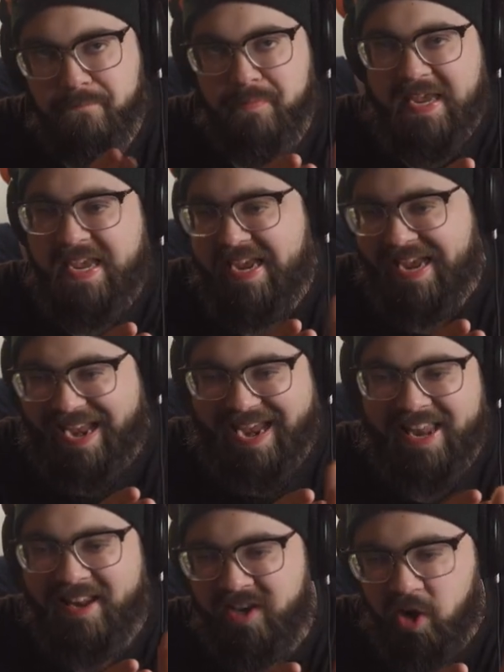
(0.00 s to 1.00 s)
be
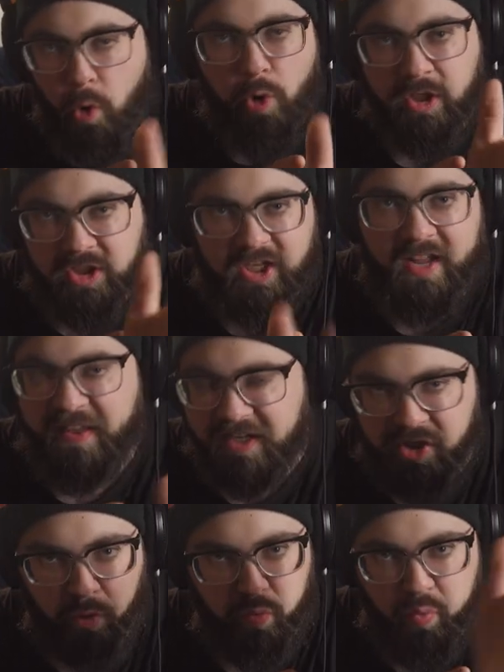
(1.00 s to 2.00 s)
in your shot, like
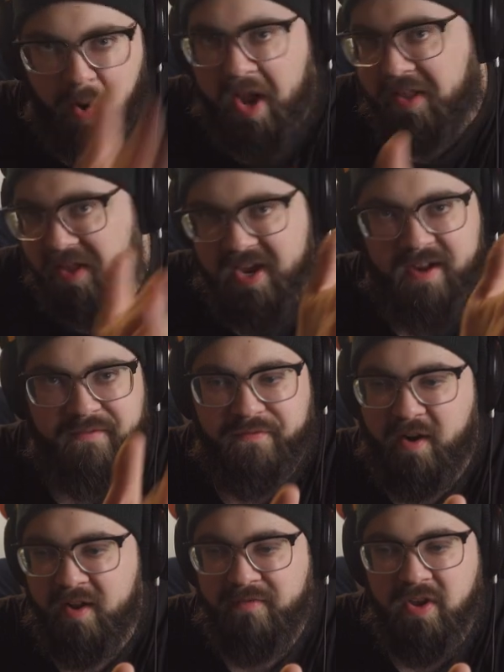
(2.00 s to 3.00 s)
directly in
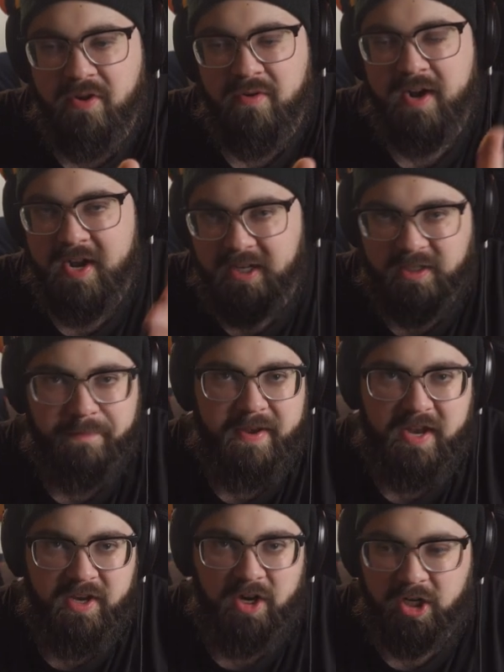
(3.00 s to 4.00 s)
front of you to
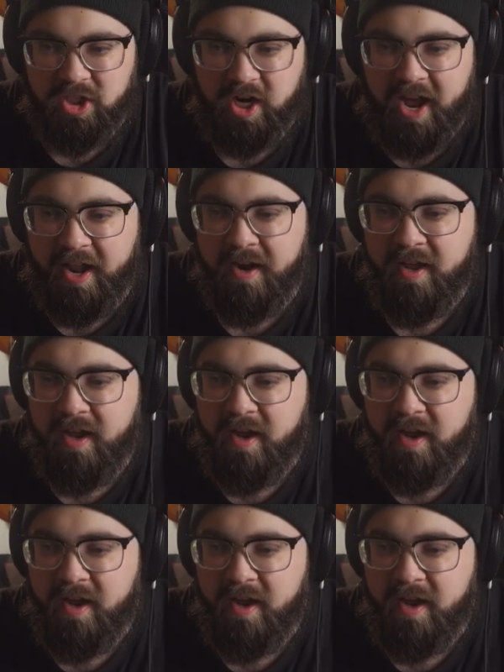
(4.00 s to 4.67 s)
be in your shot.